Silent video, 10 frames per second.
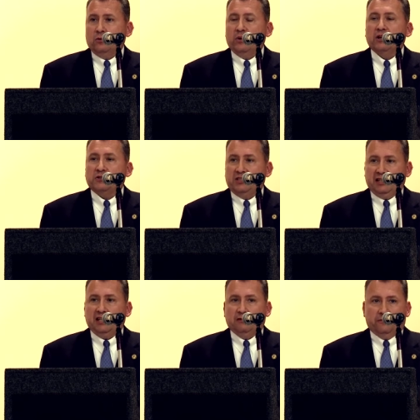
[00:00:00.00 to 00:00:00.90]
We are
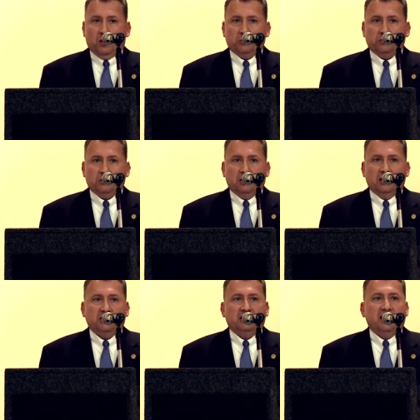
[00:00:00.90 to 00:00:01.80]
sinking, folks.
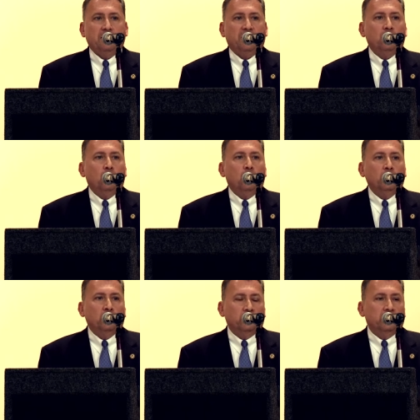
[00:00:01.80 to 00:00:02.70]
It's a gaping
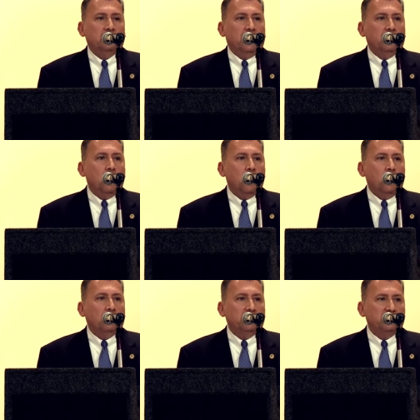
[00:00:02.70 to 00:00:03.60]
wound and a
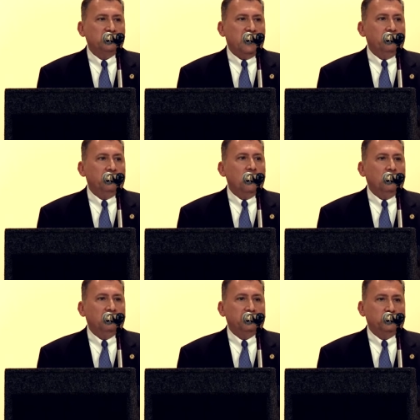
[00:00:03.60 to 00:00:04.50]
hole in the side of the
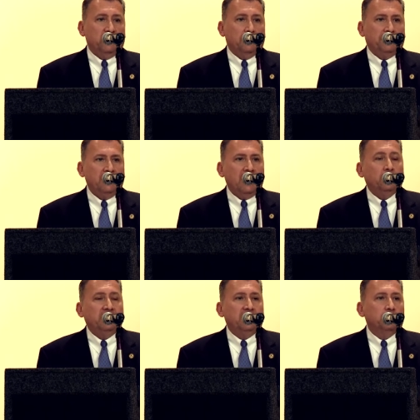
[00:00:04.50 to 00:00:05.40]
hull of the ship,
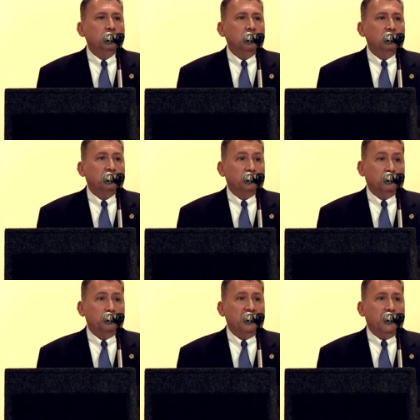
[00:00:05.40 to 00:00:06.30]
and we need to pull over for
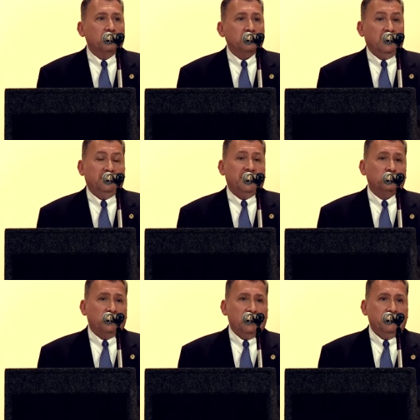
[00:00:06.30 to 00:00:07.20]
repairs, and
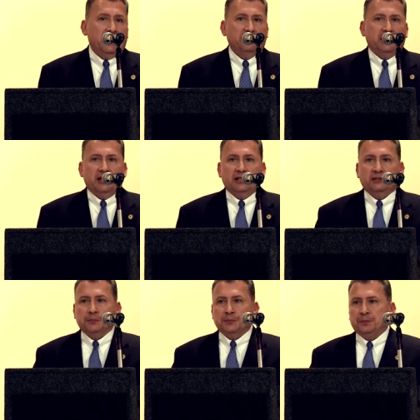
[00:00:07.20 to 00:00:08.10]
that's what I'm
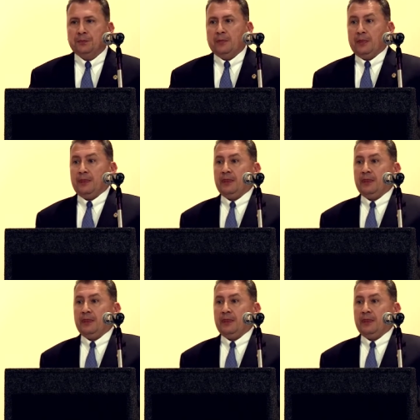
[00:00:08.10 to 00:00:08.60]
advocating.